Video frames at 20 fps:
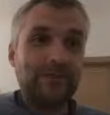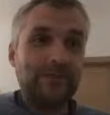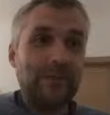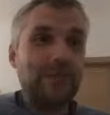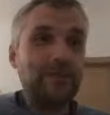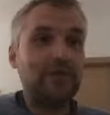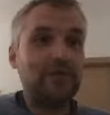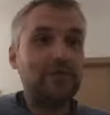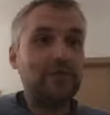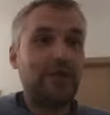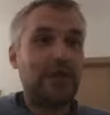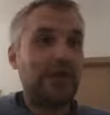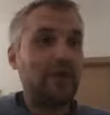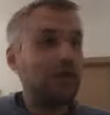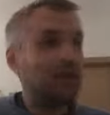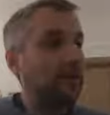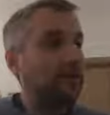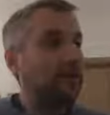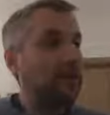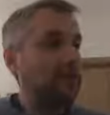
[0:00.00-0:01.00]
They just
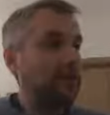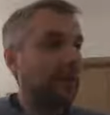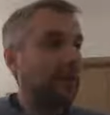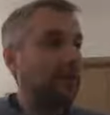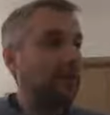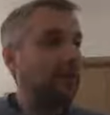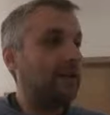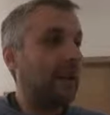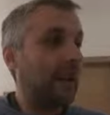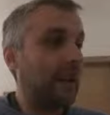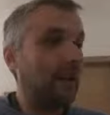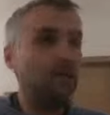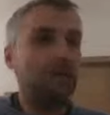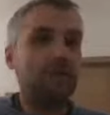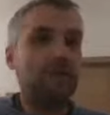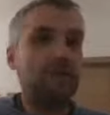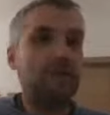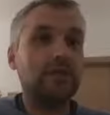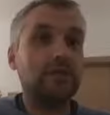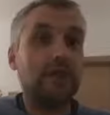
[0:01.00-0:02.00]
carry on attacking the
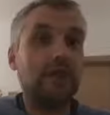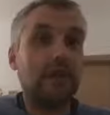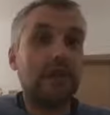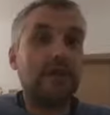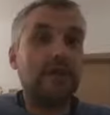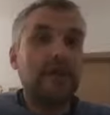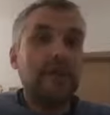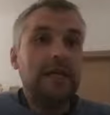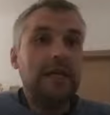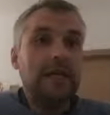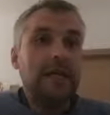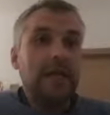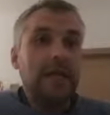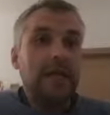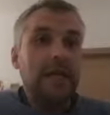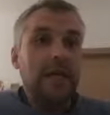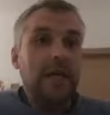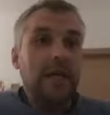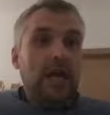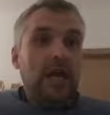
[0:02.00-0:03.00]
house. And
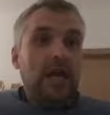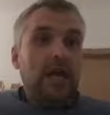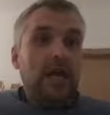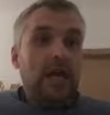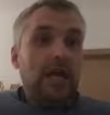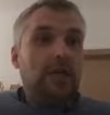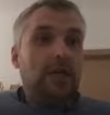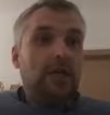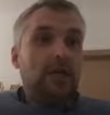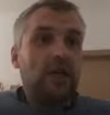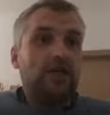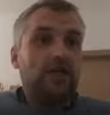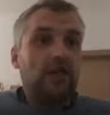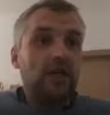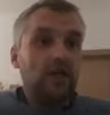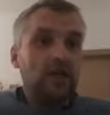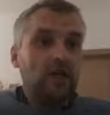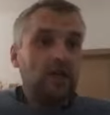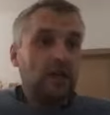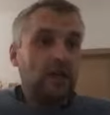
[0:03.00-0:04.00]
in a
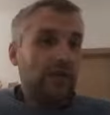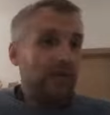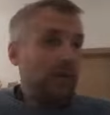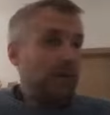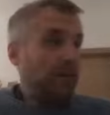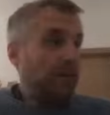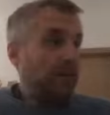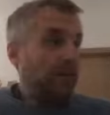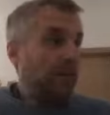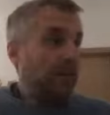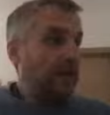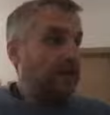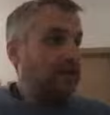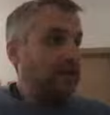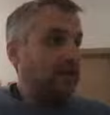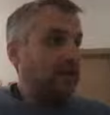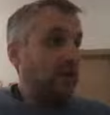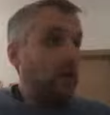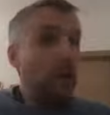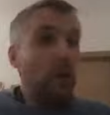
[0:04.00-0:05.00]
confusion and
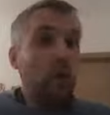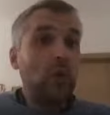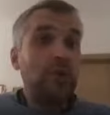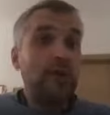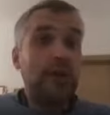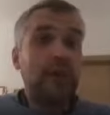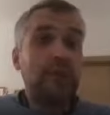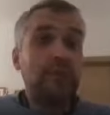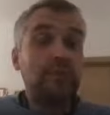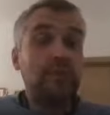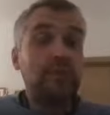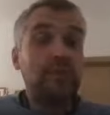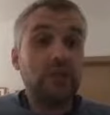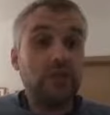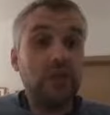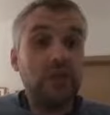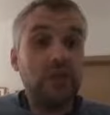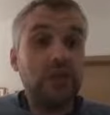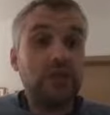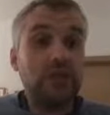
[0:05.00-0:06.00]
perfection, all the enemy
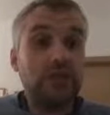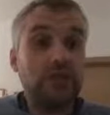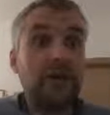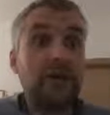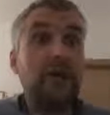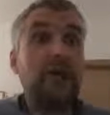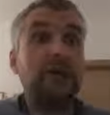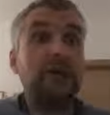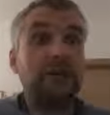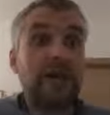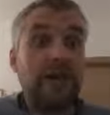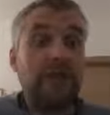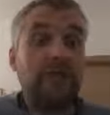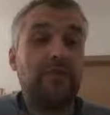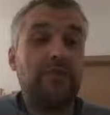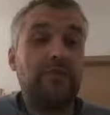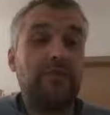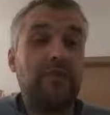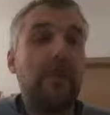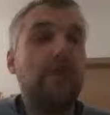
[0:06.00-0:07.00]
soldiers try to
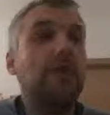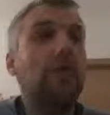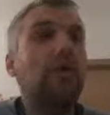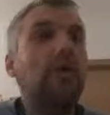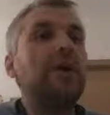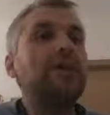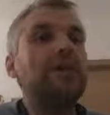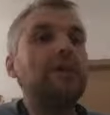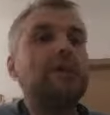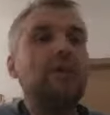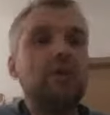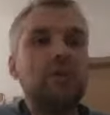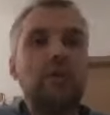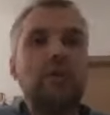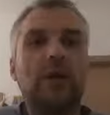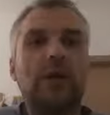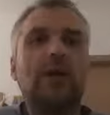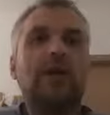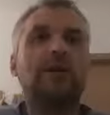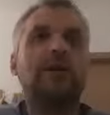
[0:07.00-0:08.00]
escape, and the ones that
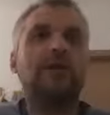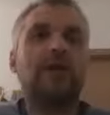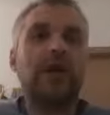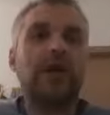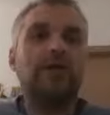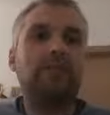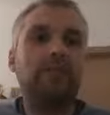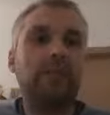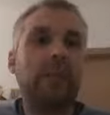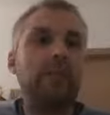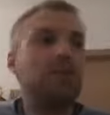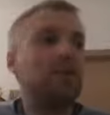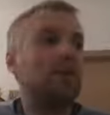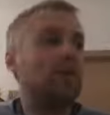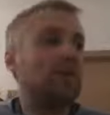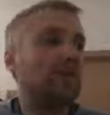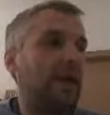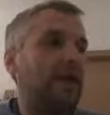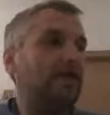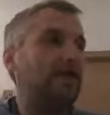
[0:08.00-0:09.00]
do not escape, they
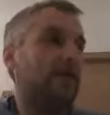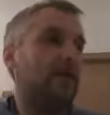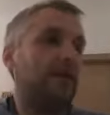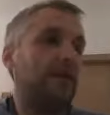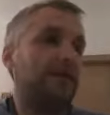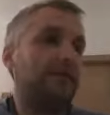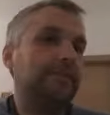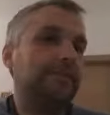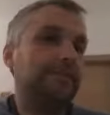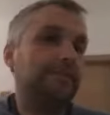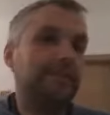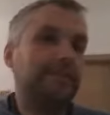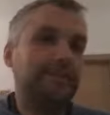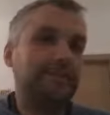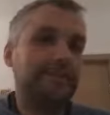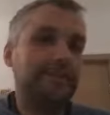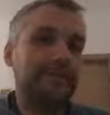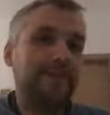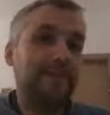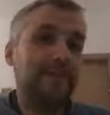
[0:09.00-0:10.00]
surrender
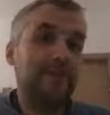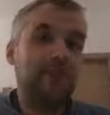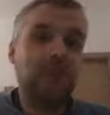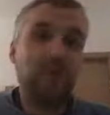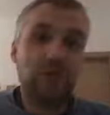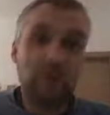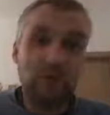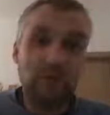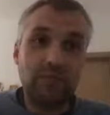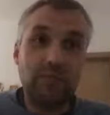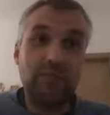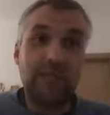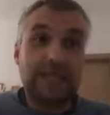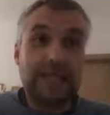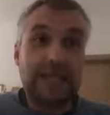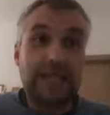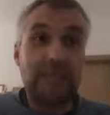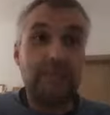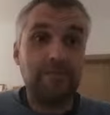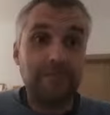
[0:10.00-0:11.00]
to the group of
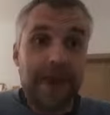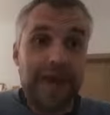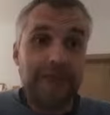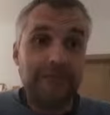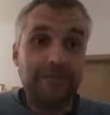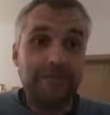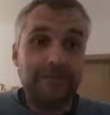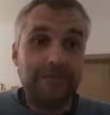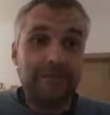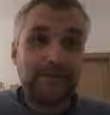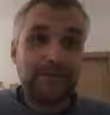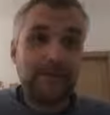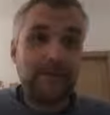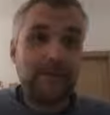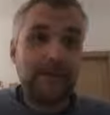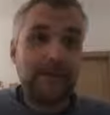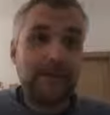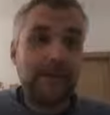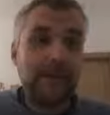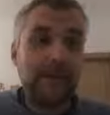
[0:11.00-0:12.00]
attacking men,
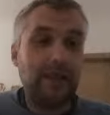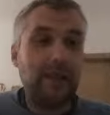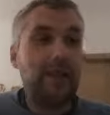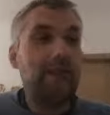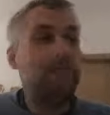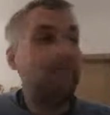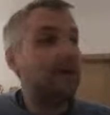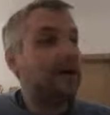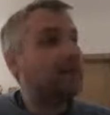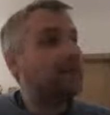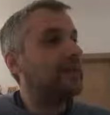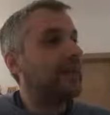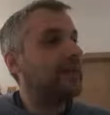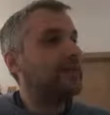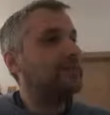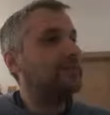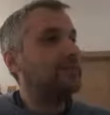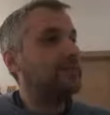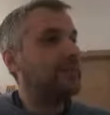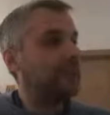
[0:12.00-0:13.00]
led by
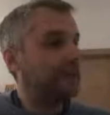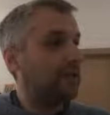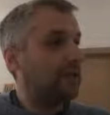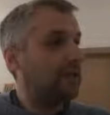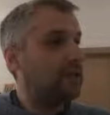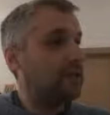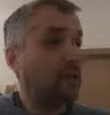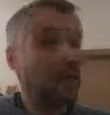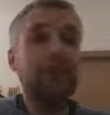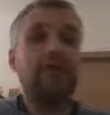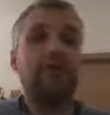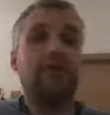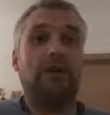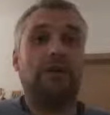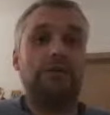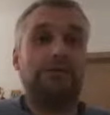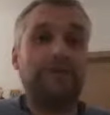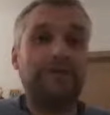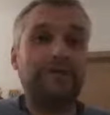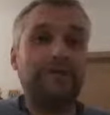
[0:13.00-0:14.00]
that particular
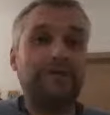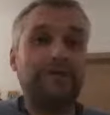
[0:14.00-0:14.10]
general.